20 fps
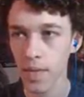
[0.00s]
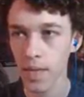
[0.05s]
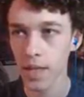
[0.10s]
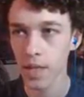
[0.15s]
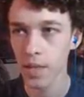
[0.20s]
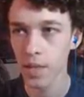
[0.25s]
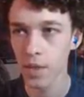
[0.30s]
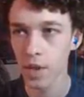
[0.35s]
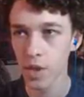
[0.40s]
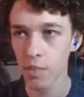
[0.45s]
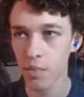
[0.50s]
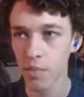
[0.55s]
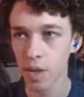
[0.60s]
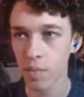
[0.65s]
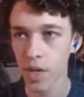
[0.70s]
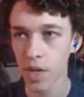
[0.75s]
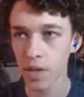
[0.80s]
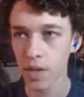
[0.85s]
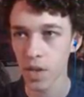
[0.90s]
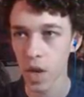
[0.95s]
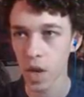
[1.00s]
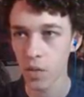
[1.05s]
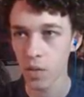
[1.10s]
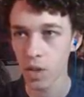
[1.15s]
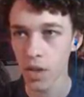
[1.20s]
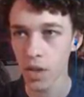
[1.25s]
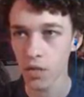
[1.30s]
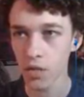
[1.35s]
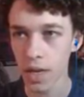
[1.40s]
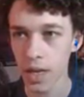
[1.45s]
Someone just booked my Oh,
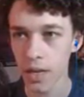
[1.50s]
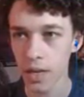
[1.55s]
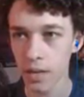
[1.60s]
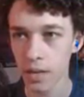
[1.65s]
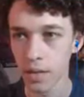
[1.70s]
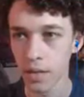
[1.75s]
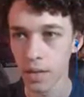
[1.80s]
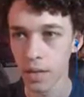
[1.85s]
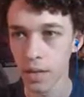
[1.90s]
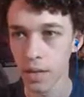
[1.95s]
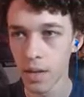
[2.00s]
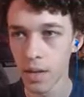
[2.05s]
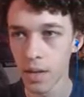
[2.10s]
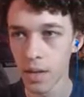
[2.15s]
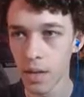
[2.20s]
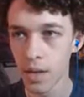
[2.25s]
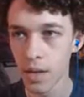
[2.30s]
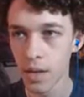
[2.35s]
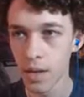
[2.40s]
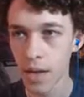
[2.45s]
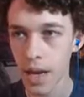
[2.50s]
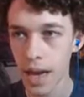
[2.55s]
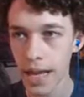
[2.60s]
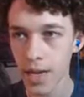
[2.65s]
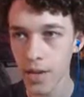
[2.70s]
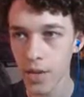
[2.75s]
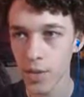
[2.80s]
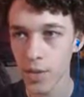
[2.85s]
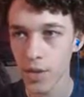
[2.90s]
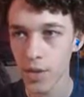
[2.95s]
she's right here. How
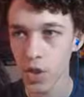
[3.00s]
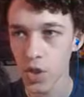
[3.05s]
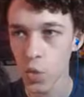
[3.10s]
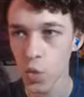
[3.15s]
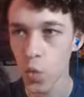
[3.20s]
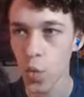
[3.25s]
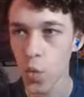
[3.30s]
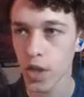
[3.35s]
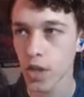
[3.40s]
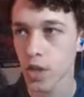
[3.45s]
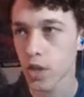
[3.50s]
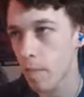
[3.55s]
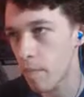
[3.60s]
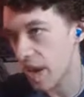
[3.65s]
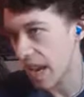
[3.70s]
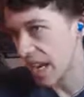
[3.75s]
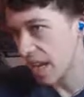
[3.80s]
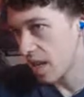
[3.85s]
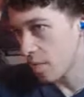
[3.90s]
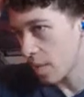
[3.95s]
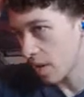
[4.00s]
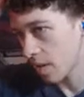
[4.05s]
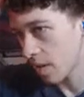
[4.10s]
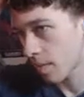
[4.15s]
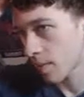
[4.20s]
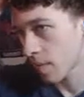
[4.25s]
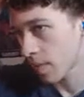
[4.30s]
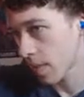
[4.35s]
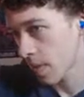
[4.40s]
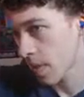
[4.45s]
you doing, Swish, babe?
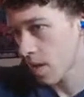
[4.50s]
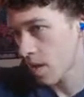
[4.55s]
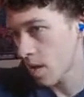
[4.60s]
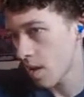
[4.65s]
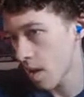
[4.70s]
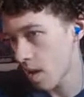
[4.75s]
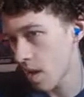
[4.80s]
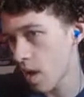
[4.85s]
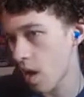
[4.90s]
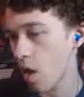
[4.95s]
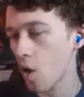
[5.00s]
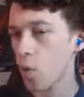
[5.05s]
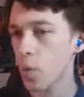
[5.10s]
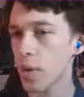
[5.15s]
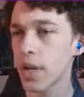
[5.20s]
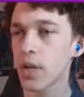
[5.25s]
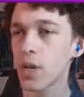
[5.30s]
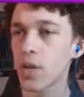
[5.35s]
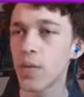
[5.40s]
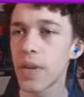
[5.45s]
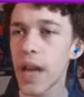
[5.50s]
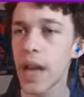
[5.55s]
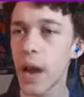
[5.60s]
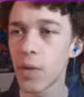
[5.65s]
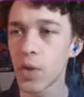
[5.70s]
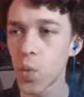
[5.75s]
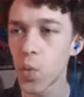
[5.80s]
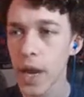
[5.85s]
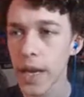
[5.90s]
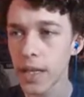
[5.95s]
Well, All we can do now
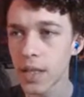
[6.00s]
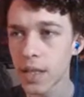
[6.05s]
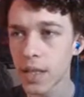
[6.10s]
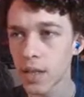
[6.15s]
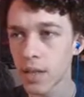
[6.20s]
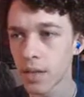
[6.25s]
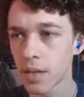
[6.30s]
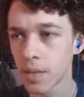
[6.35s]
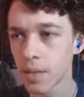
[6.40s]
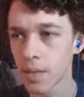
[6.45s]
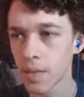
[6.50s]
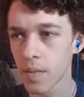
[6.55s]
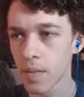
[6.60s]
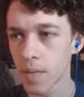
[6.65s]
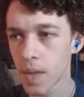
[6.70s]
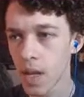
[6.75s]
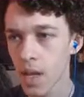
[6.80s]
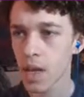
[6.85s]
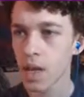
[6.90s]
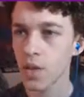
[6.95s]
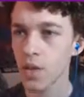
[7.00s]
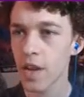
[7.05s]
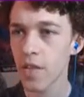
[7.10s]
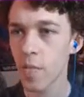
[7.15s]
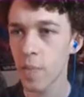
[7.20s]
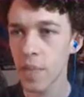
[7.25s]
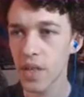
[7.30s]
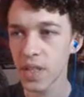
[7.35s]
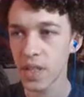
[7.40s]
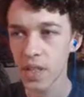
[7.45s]
is wait. Hmm? Do you
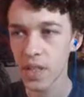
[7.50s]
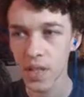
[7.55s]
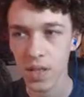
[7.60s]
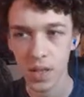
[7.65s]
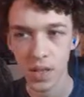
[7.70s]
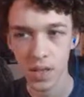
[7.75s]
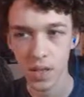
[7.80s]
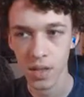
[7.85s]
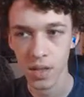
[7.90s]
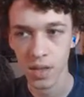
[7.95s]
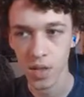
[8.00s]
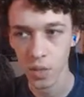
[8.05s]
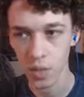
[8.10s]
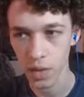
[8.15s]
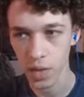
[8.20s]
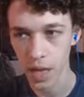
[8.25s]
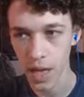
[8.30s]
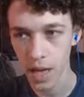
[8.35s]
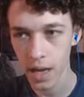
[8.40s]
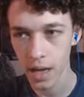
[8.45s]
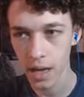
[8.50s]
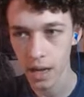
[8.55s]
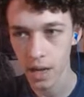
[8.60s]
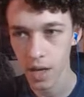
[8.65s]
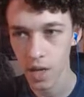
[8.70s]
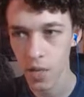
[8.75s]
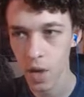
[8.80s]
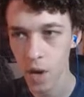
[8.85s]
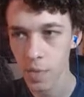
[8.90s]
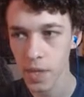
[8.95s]
have a business at school today?
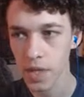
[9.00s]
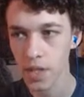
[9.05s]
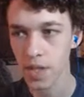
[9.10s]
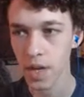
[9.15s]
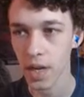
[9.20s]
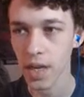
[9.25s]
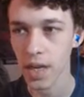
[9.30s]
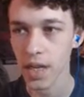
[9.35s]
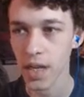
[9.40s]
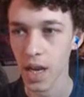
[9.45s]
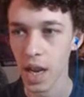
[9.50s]
Are you hoping to study in the